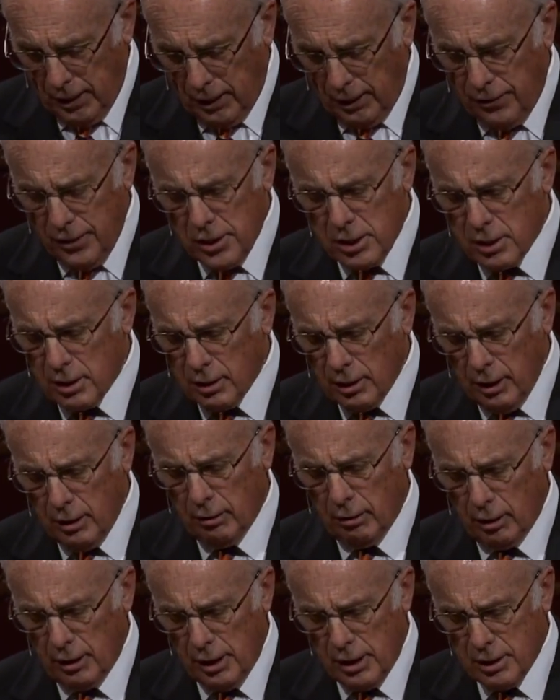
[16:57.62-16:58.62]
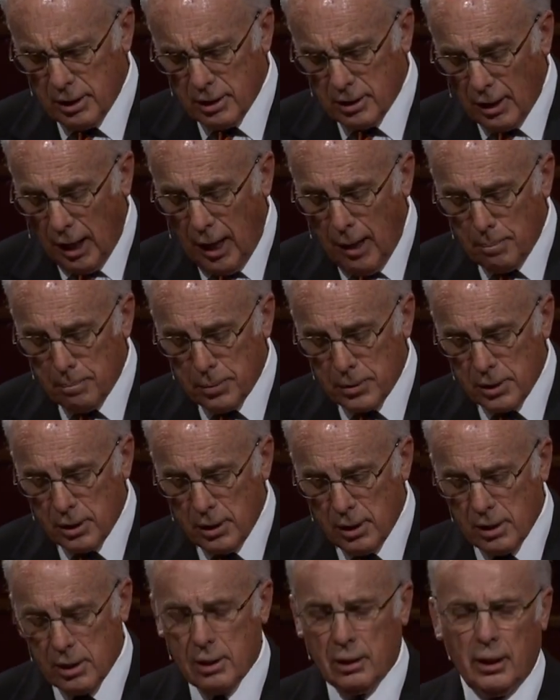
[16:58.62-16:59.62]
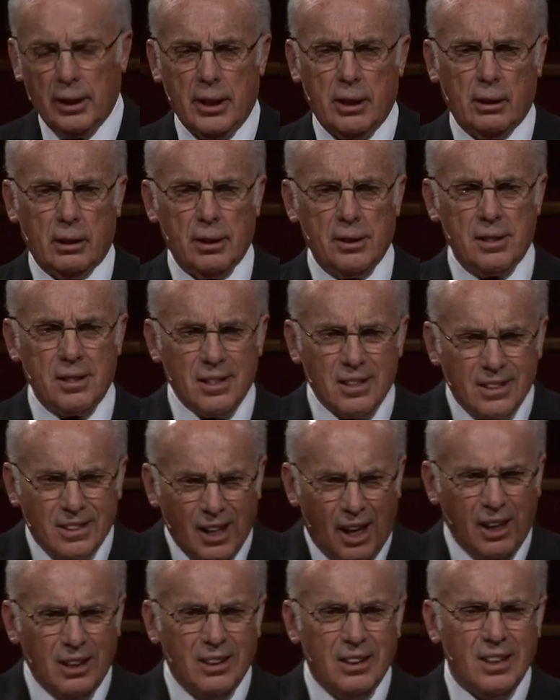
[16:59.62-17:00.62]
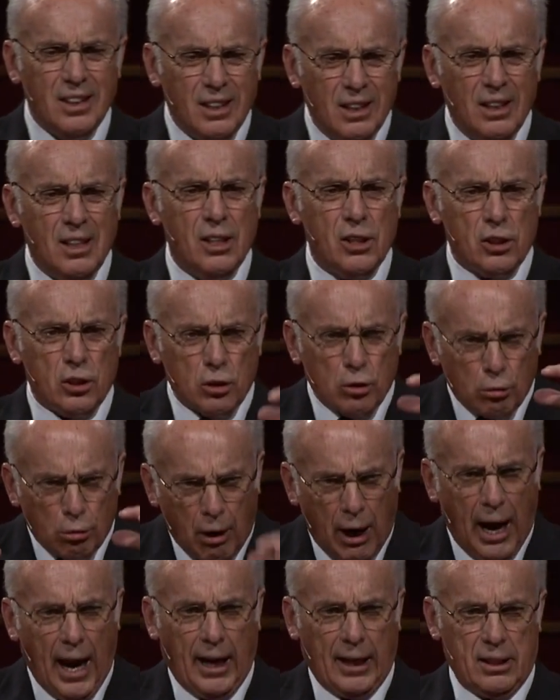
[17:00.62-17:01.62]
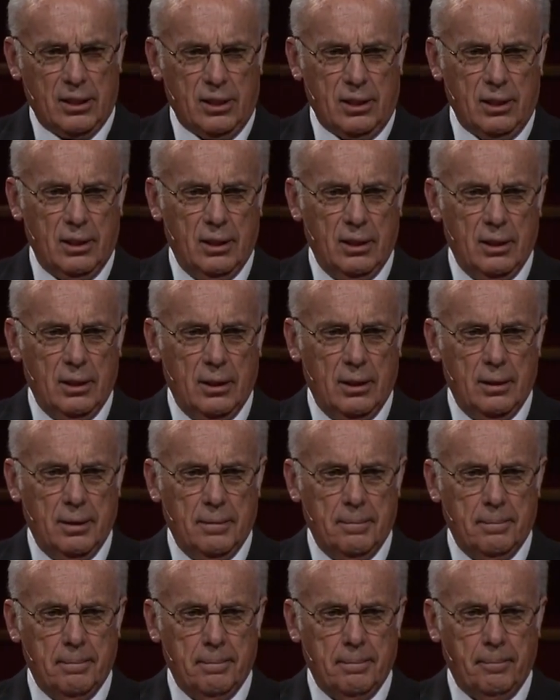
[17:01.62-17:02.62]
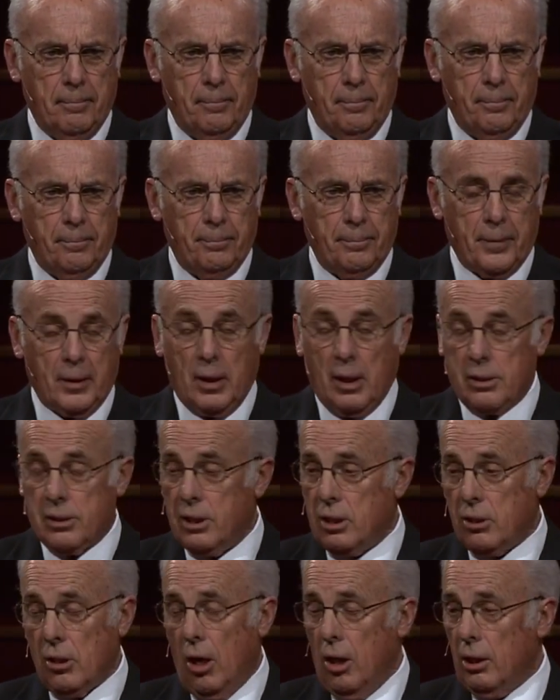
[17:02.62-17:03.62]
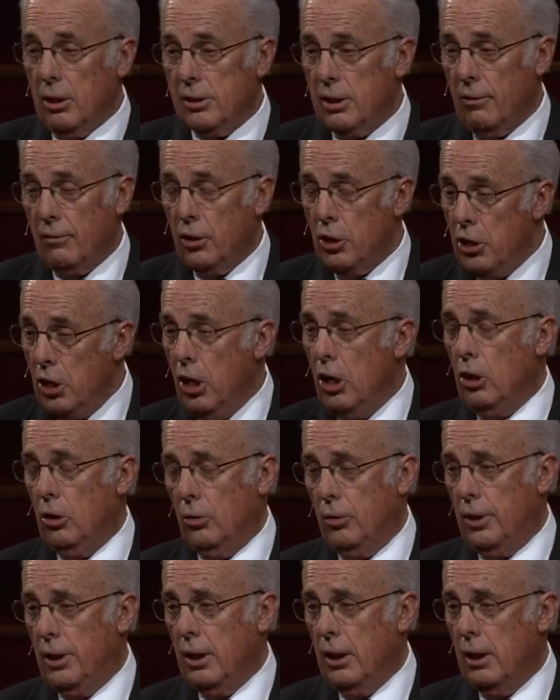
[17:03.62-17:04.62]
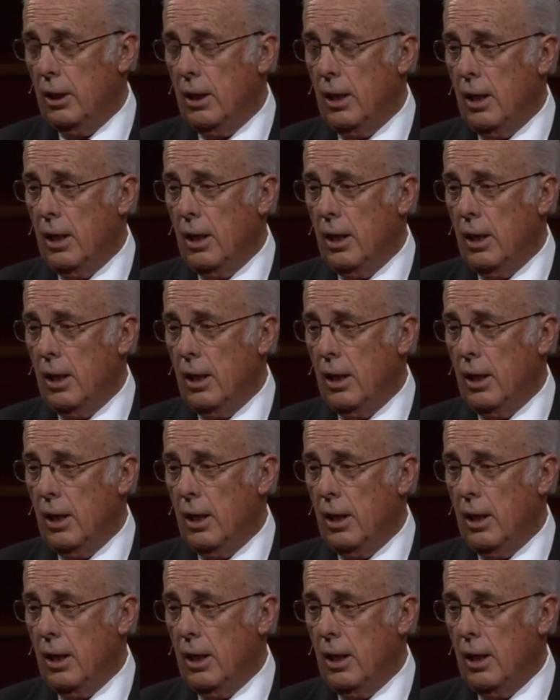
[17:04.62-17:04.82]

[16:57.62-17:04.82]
Now, this literally stops this legalist dead in his tracks because it's all he's ever known